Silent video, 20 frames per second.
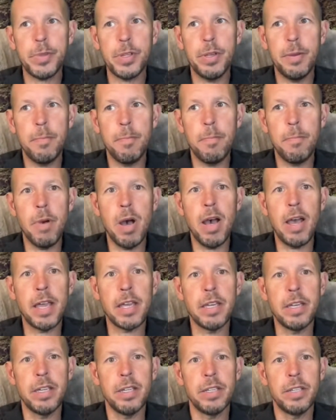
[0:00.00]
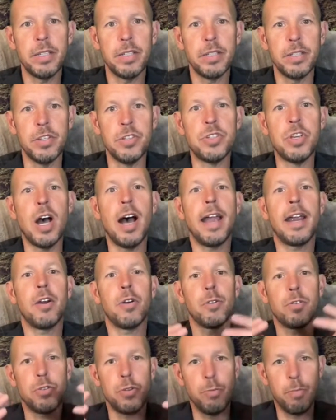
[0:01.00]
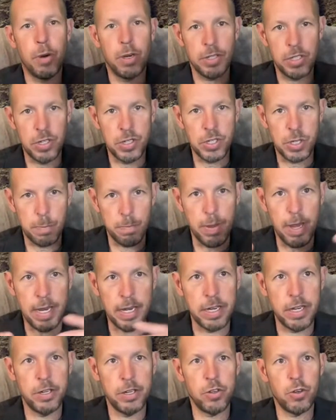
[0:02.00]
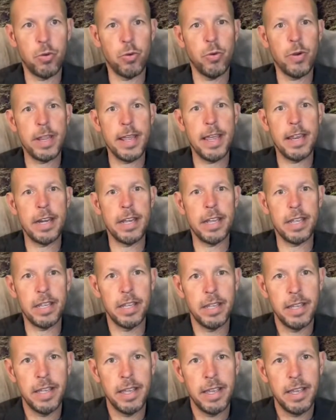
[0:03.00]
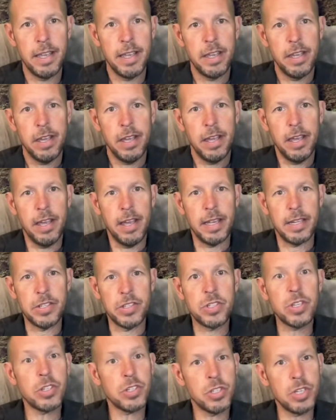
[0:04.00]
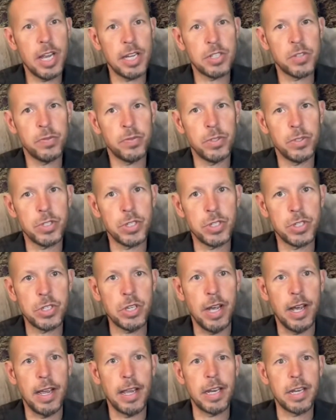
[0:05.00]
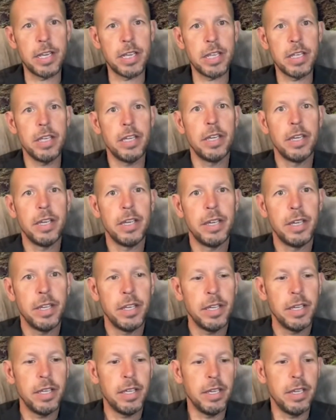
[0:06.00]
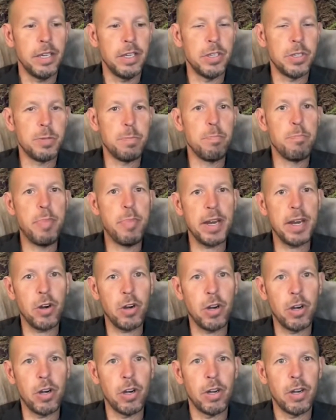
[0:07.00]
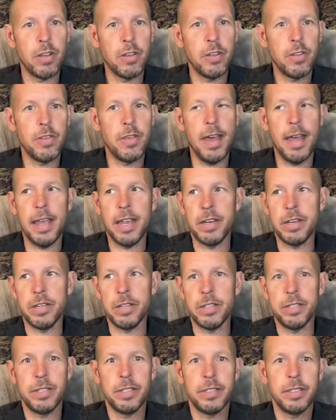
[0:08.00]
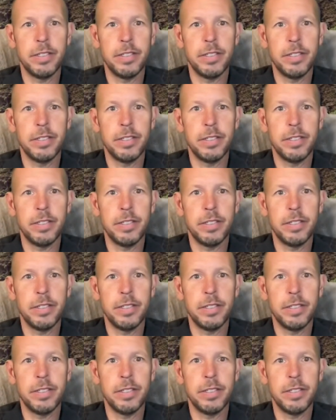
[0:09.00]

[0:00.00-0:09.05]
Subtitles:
my desire to participate in creating a successful society is bigger than